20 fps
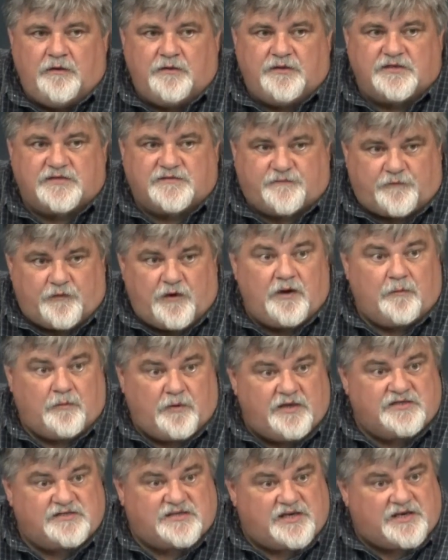This freedom
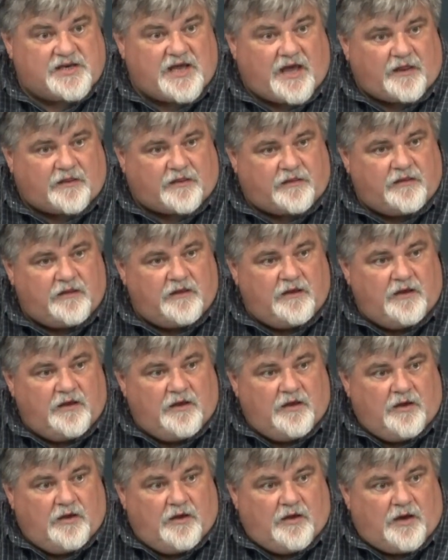leads to death
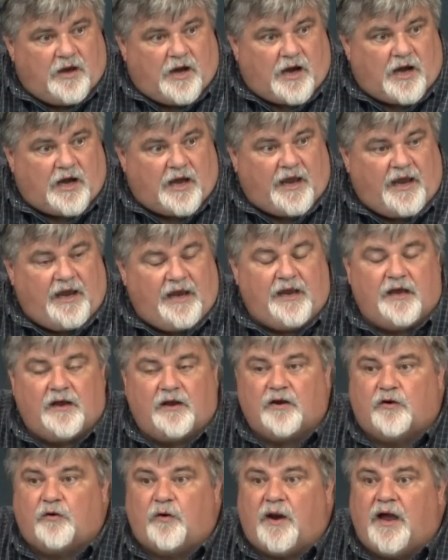uh,
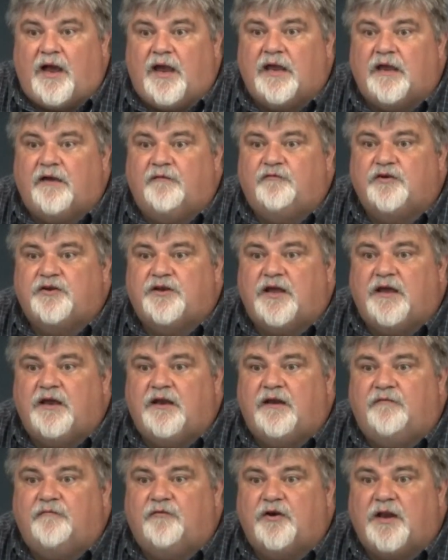hate, crying every day
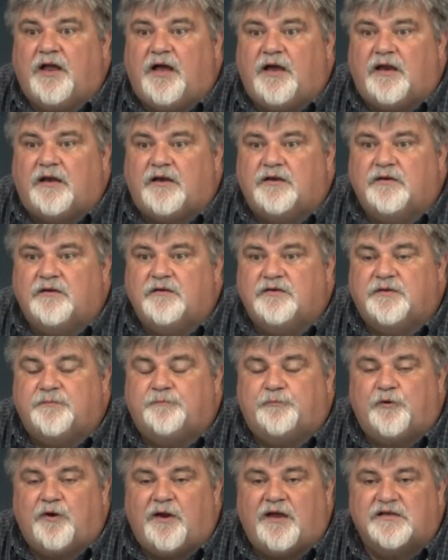and every night,
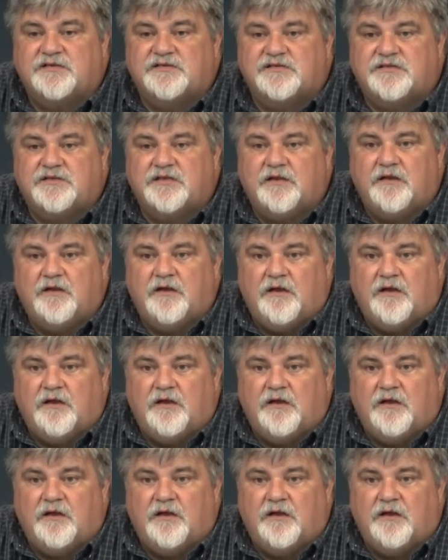depressed,